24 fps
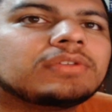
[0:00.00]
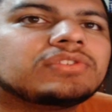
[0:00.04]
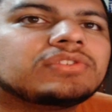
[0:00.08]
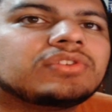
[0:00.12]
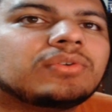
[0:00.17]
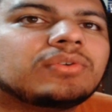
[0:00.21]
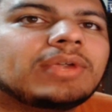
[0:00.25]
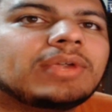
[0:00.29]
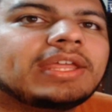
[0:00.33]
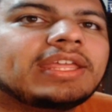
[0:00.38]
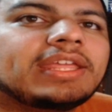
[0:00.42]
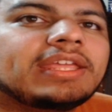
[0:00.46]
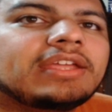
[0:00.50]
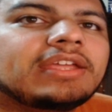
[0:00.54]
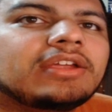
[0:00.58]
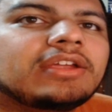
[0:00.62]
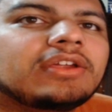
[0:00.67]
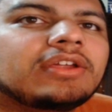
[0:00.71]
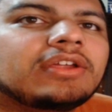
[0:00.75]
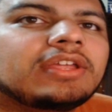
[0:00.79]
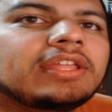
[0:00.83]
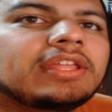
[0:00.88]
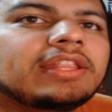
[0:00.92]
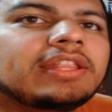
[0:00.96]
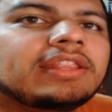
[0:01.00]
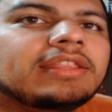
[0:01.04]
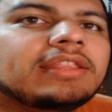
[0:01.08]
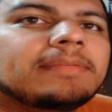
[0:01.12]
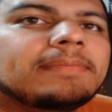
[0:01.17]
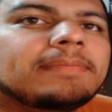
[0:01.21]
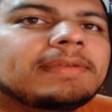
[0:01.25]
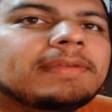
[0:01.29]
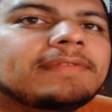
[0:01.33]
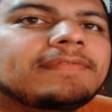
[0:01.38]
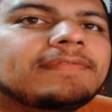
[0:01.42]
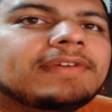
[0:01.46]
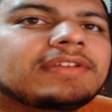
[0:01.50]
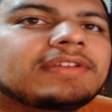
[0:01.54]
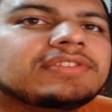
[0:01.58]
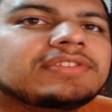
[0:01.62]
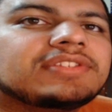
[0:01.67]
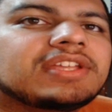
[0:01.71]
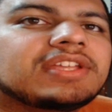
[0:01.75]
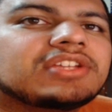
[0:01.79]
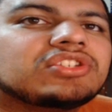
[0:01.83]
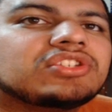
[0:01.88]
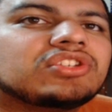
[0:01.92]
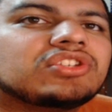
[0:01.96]
So right here in the pit file
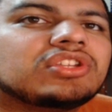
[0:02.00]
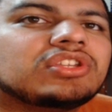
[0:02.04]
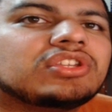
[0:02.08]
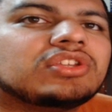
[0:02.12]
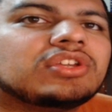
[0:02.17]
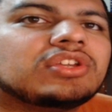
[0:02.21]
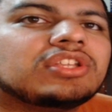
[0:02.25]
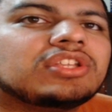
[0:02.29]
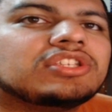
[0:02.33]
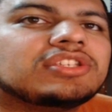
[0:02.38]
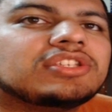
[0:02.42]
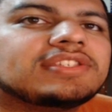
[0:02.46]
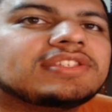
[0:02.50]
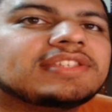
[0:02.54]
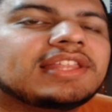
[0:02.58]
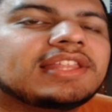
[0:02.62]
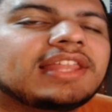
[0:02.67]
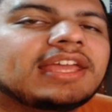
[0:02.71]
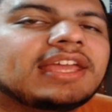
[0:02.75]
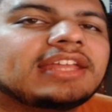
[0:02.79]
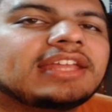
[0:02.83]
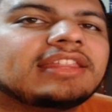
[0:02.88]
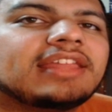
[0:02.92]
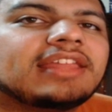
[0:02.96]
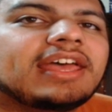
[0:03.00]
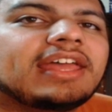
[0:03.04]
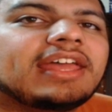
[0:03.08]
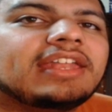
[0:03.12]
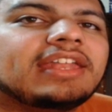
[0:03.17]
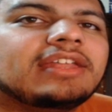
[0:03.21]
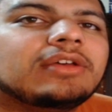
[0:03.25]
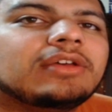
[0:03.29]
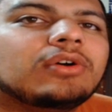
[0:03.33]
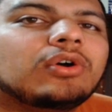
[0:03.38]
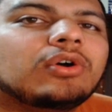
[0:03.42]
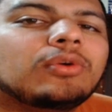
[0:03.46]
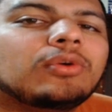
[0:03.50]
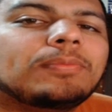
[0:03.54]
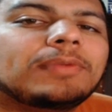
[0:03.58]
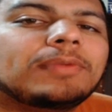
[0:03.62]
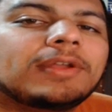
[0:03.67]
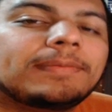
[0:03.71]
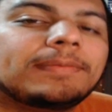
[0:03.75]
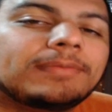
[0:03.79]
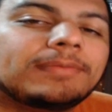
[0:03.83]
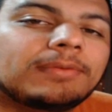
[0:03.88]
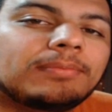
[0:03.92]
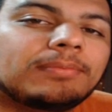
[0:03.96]
section, you can just select that. It'll open
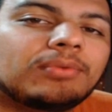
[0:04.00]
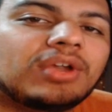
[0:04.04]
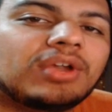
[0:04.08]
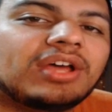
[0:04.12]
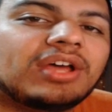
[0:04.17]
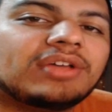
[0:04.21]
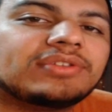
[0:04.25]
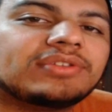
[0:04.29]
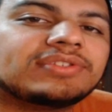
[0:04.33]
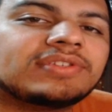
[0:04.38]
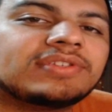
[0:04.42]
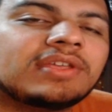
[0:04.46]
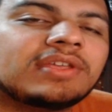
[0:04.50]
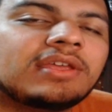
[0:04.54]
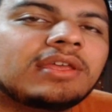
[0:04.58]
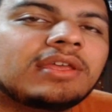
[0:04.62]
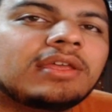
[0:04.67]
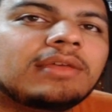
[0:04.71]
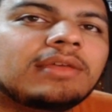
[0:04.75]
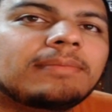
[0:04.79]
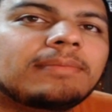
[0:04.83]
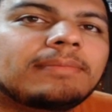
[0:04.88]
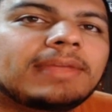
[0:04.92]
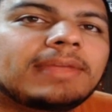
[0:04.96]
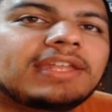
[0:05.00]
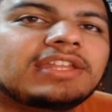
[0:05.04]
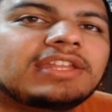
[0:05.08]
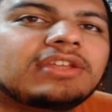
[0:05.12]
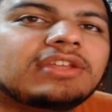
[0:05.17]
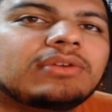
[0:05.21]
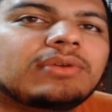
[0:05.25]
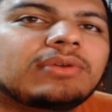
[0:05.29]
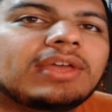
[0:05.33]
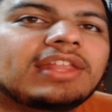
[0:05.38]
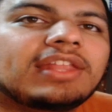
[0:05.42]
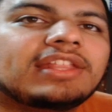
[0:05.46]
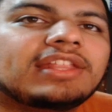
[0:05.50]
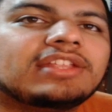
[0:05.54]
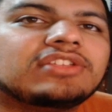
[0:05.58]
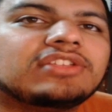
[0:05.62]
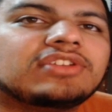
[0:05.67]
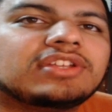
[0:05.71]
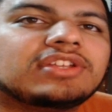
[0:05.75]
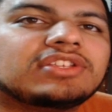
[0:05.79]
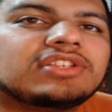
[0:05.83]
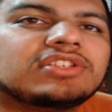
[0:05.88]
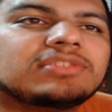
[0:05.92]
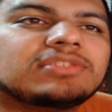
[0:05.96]
up your browse menu, and then you
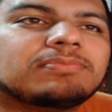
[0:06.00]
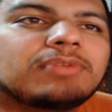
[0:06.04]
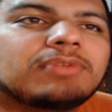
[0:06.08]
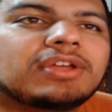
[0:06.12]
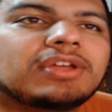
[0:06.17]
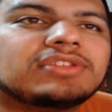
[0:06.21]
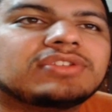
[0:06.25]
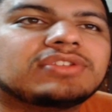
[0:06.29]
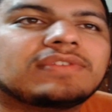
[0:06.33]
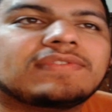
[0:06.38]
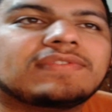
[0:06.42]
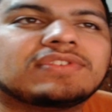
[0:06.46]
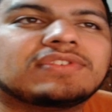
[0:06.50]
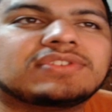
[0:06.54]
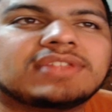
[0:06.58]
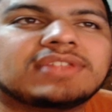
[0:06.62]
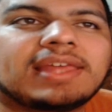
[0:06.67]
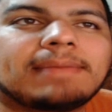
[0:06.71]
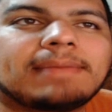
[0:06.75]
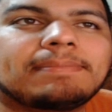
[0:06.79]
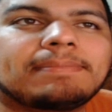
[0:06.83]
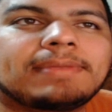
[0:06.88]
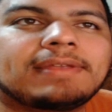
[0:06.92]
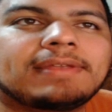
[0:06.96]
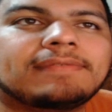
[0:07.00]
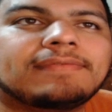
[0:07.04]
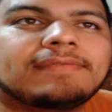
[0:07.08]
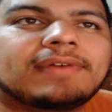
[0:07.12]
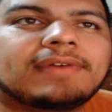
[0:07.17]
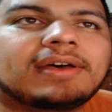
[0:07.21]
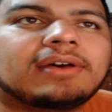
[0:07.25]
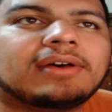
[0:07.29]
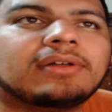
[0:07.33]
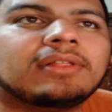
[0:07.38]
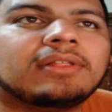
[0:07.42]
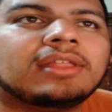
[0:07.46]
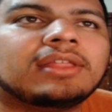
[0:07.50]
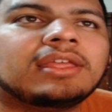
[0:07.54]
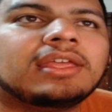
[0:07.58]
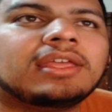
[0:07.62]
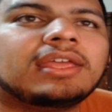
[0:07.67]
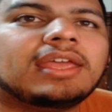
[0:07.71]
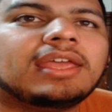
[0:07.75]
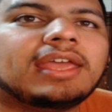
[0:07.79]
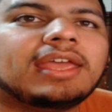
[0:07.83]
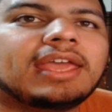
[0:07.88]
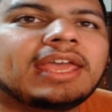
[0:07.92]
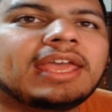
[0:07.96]
could just browse over to that pit file
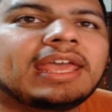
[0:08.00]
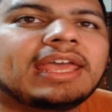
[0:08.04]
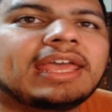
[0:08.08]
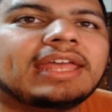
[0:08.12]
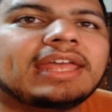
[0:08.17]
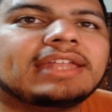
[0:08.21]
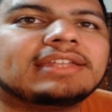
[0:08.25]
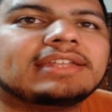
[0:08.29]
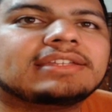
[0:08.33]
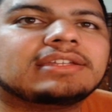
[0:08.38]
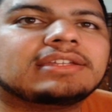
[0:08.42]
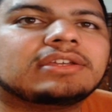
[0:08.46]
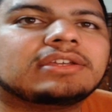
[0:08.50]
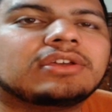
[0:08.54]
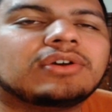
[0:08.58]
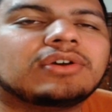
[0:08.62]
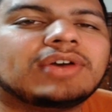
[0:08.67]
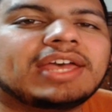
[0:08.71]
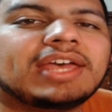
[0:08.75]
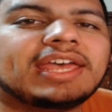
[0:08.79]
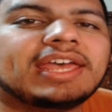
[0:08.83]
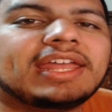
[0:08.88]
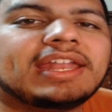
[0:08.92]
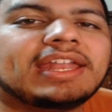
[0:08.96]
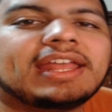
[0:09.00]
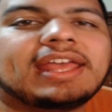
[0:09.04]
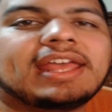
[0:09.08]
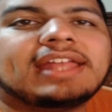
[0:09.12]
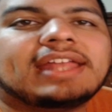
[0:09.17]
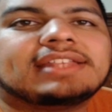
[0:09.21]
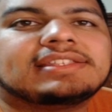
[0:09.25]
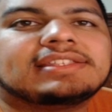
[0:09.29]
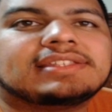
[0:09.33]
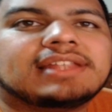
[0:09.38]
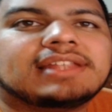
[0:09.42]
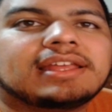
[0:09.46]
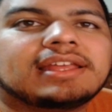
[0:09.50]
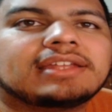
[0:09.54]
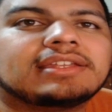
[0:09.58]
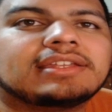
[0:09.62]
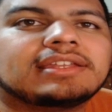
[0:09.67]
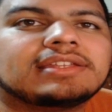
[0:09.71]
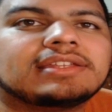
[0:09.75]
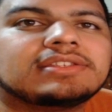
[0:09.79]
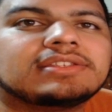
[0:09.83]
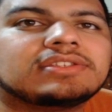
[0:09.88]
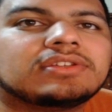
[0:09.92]
and go ahead and select it.